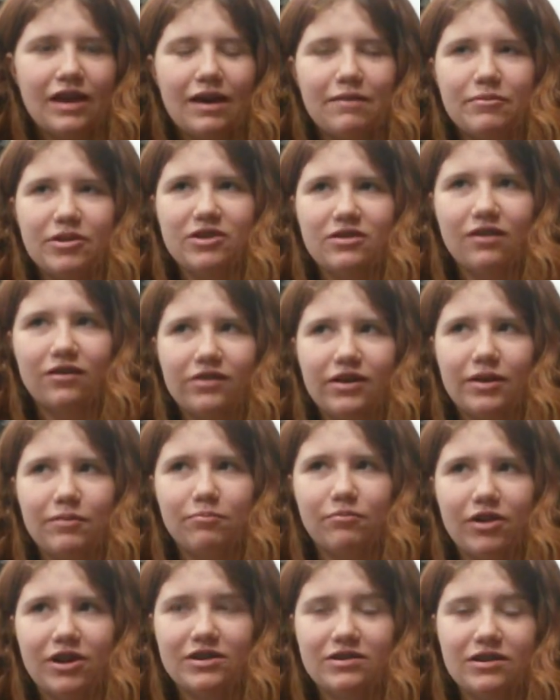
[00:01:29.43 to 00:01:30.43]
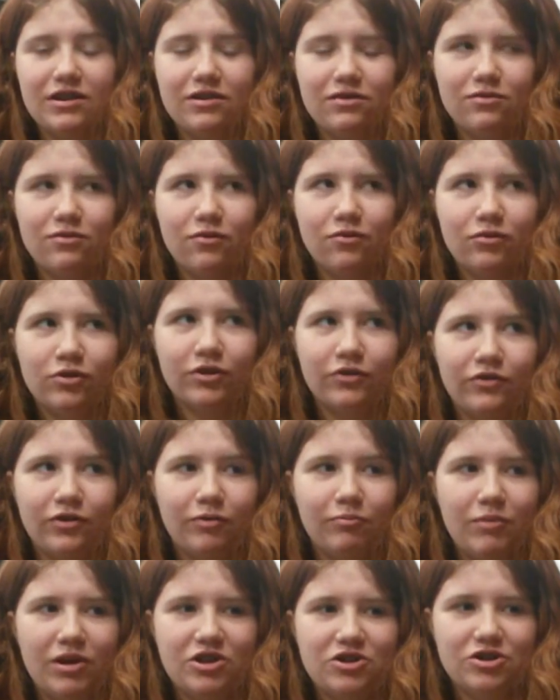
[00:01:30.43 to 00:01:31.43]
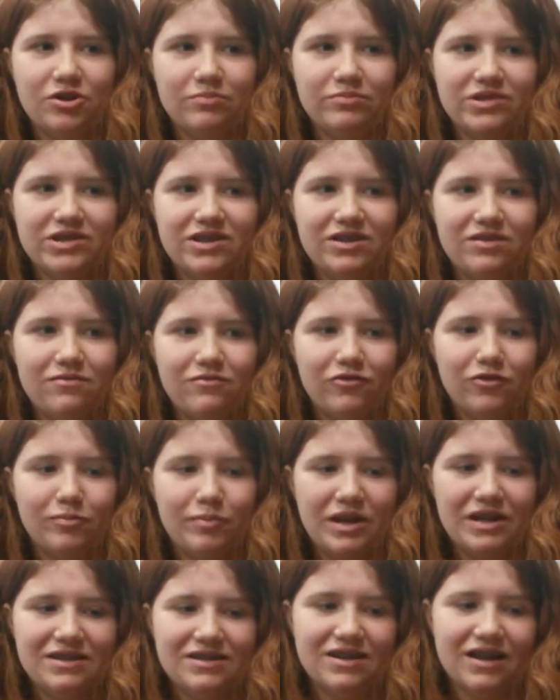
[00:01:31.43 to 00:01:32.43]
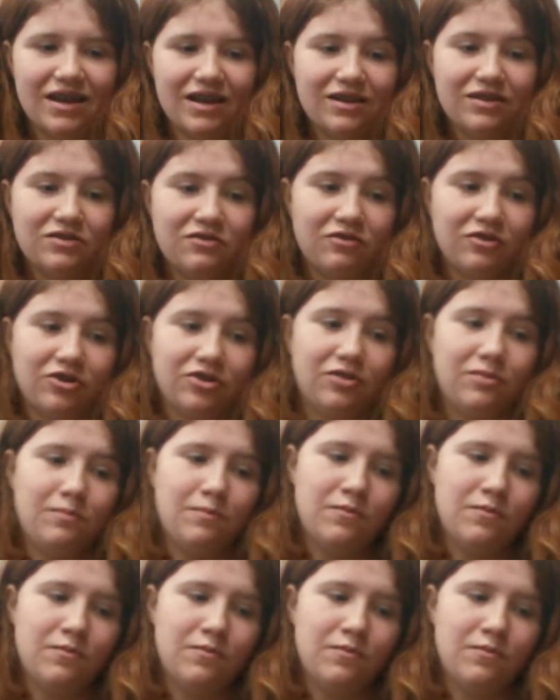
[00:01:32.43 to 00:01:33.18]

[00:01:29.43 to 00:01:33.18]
Yeah, my duct tape bracelet holder for my drums, for my sticks, for